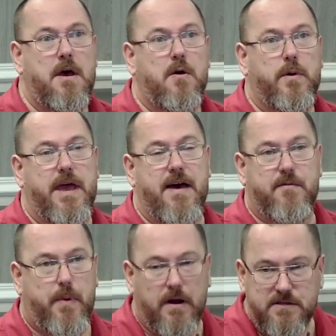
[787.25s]
We have a
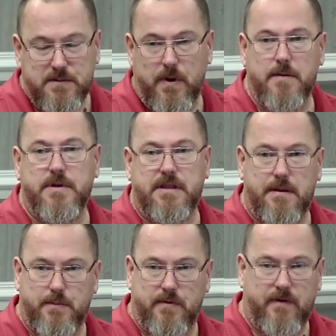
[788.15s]
parks department
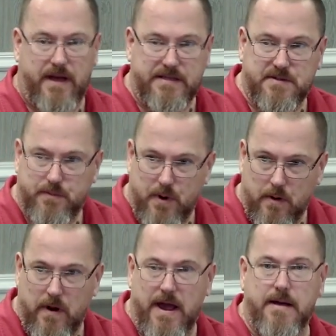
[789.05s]
that provides
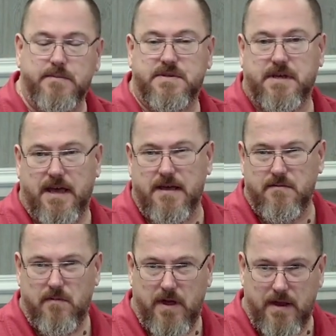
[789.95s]
programs
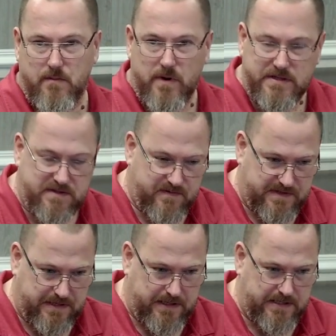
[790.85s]
and runs
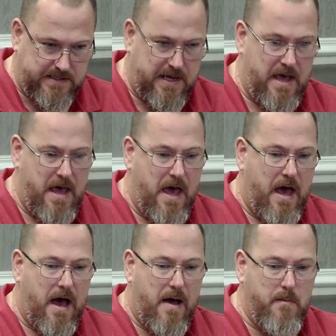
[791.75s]
facilities.
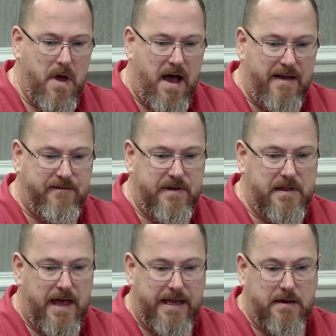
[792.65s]
I feel
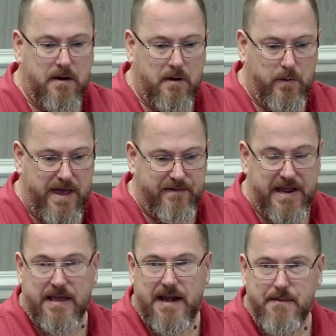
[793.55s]
like we have an
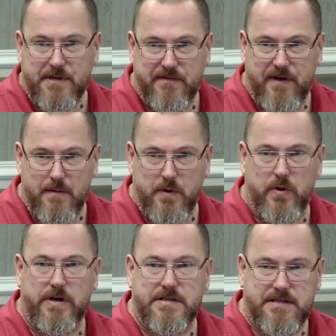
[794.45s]
economic development
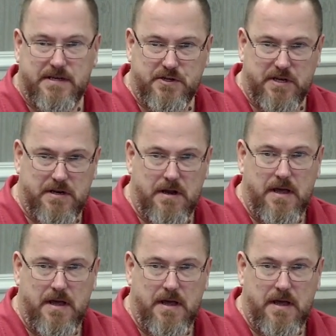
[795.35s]
organization.